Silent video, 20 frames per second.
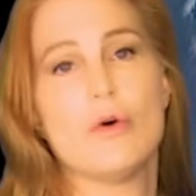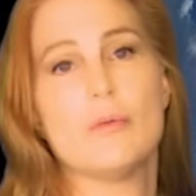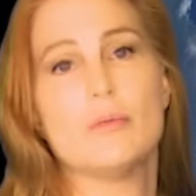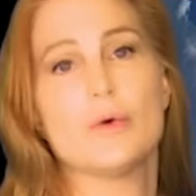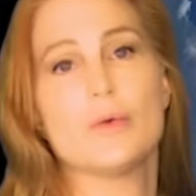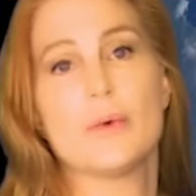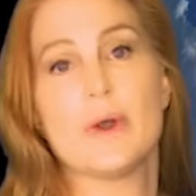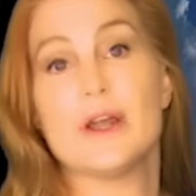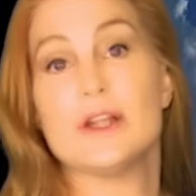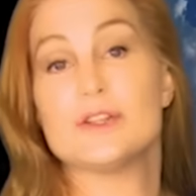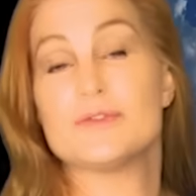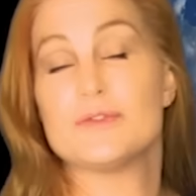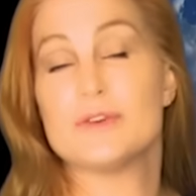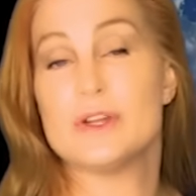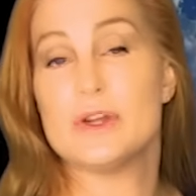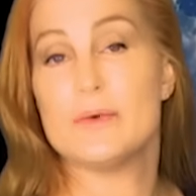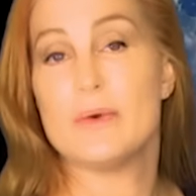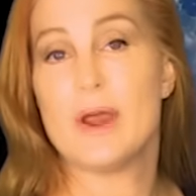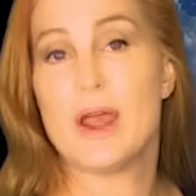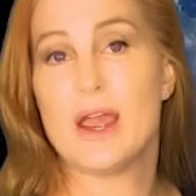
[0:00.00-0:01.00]
normal range for
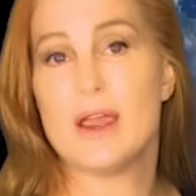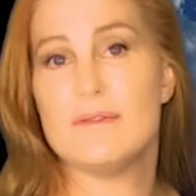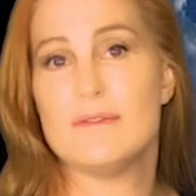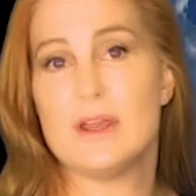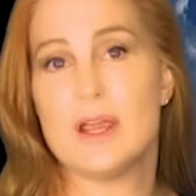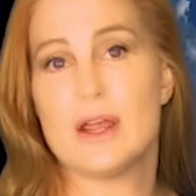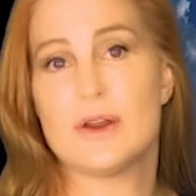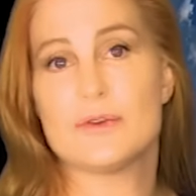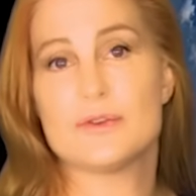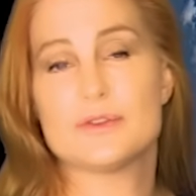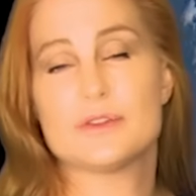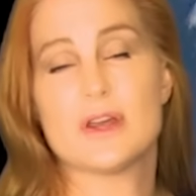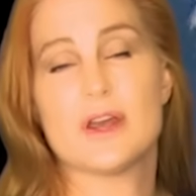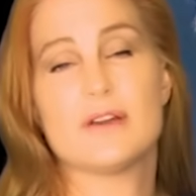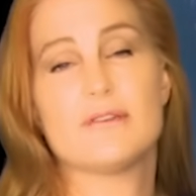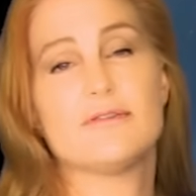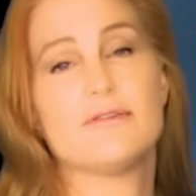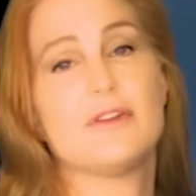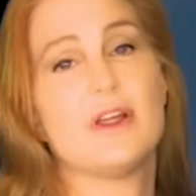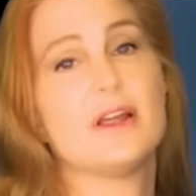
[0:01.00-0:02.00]
you aviators
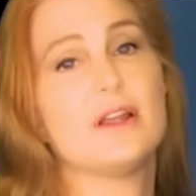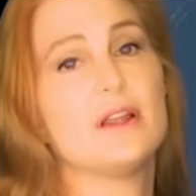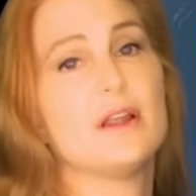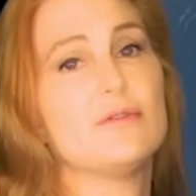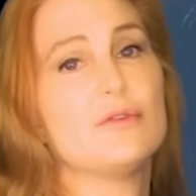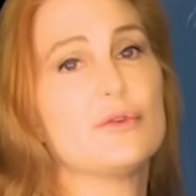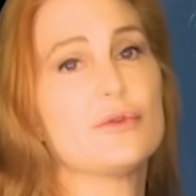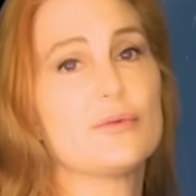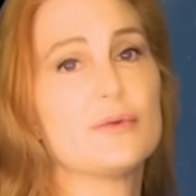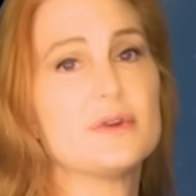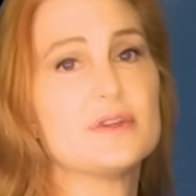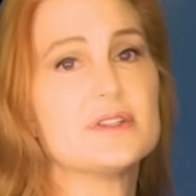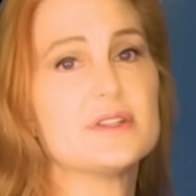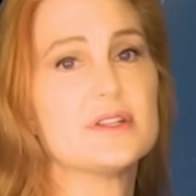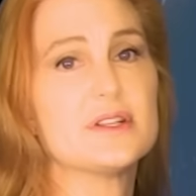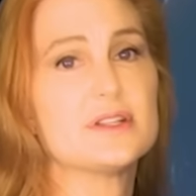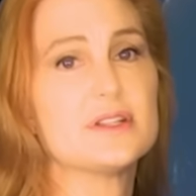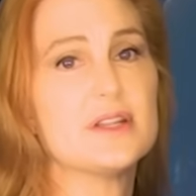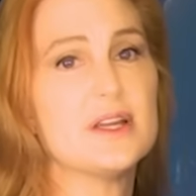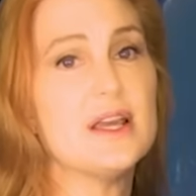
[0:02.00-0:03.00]
at flight level
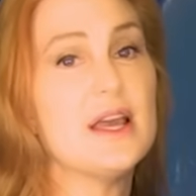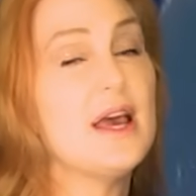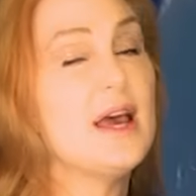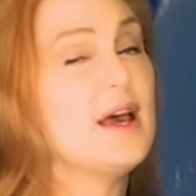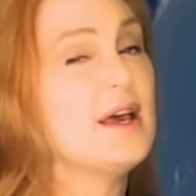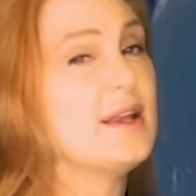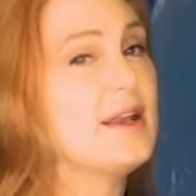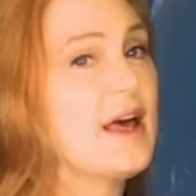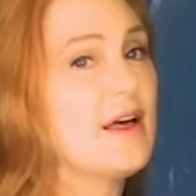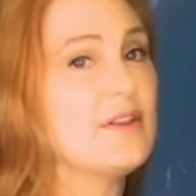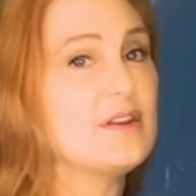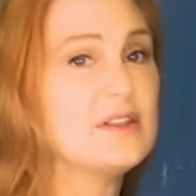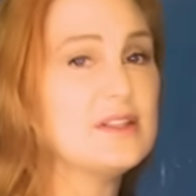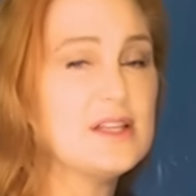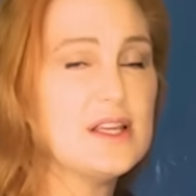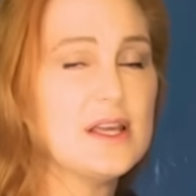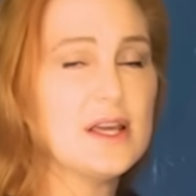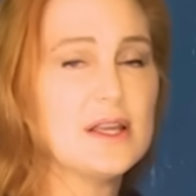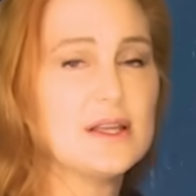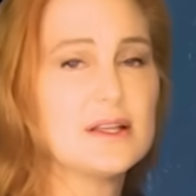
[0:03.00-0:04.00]
360. Now the
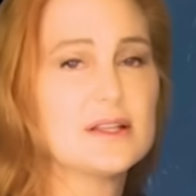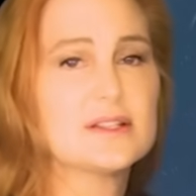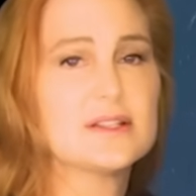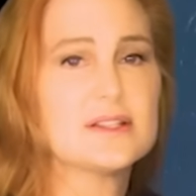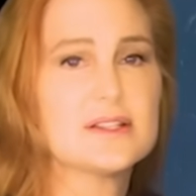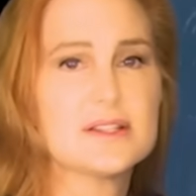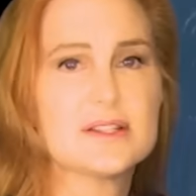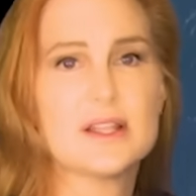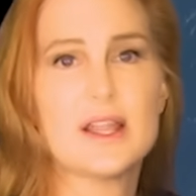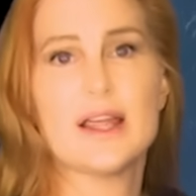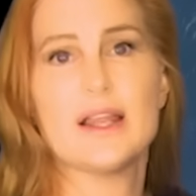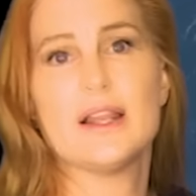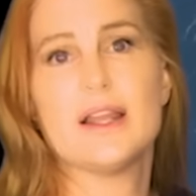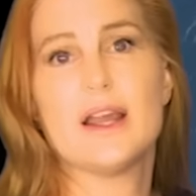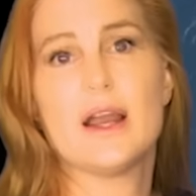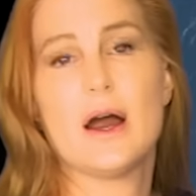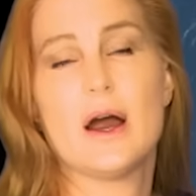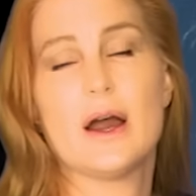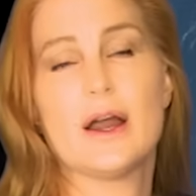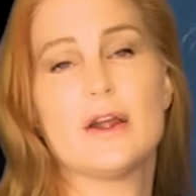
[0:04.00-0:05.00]
D index is
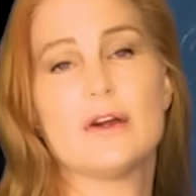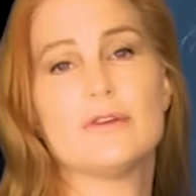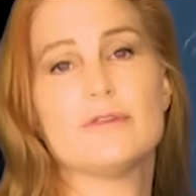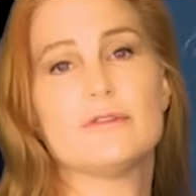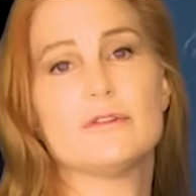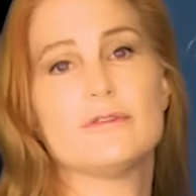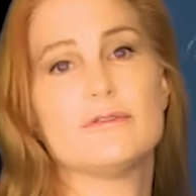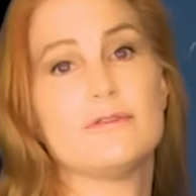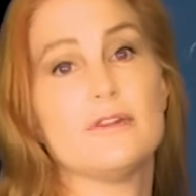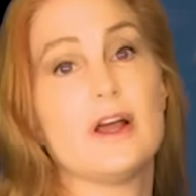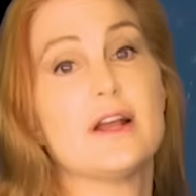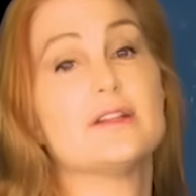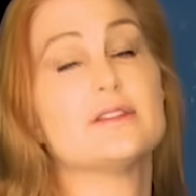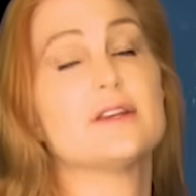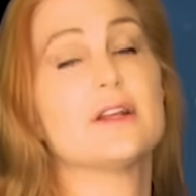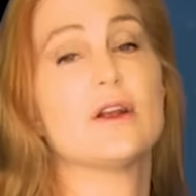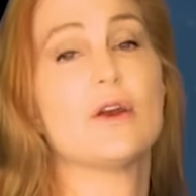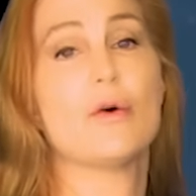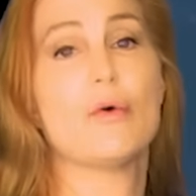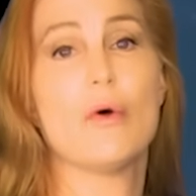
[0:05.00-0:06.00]
slightly higher for flights
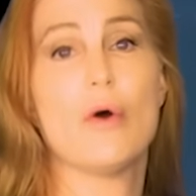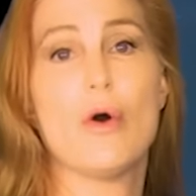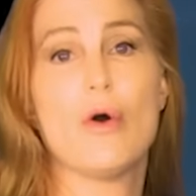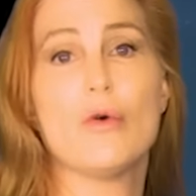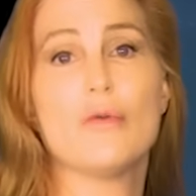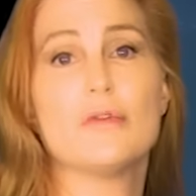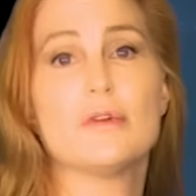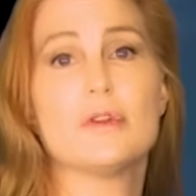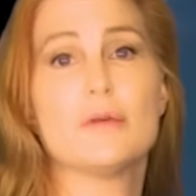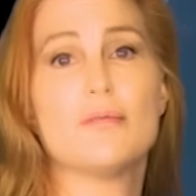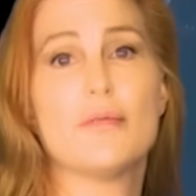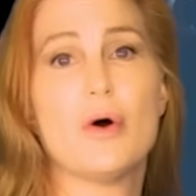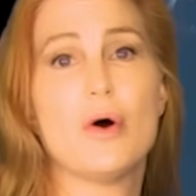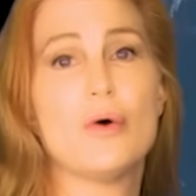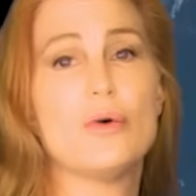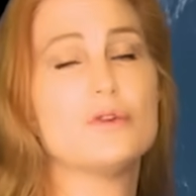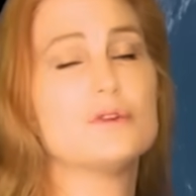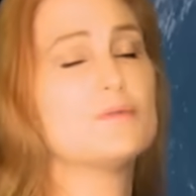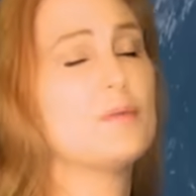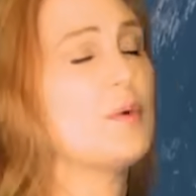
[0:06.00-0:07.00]
that go over the
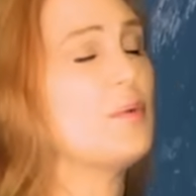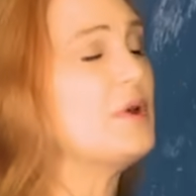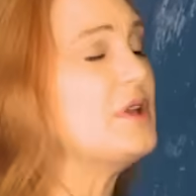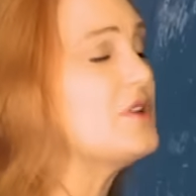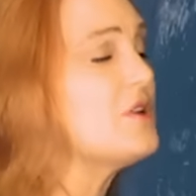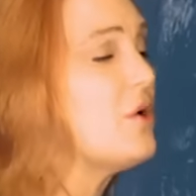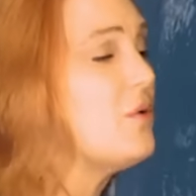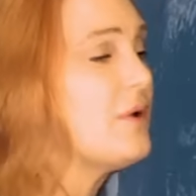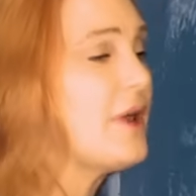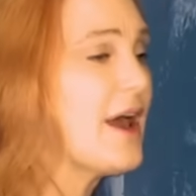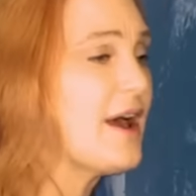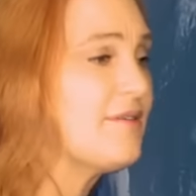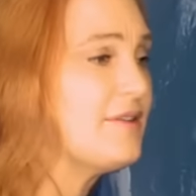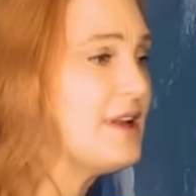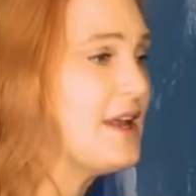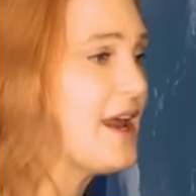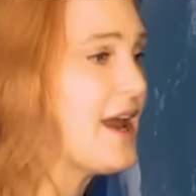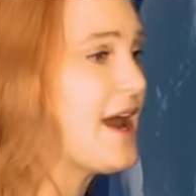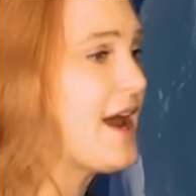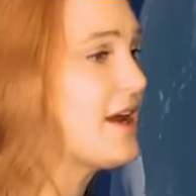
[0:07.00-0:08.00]
poles, but we don't have
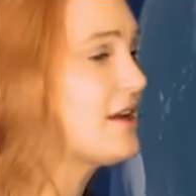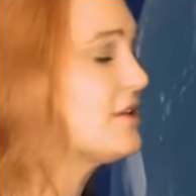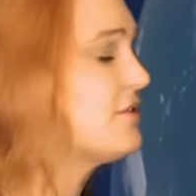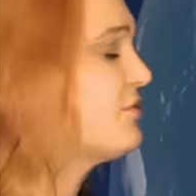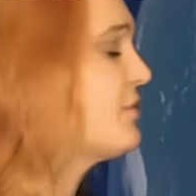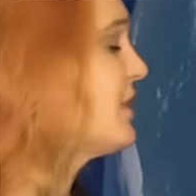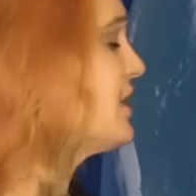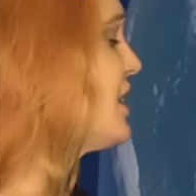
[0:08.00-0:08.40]
any active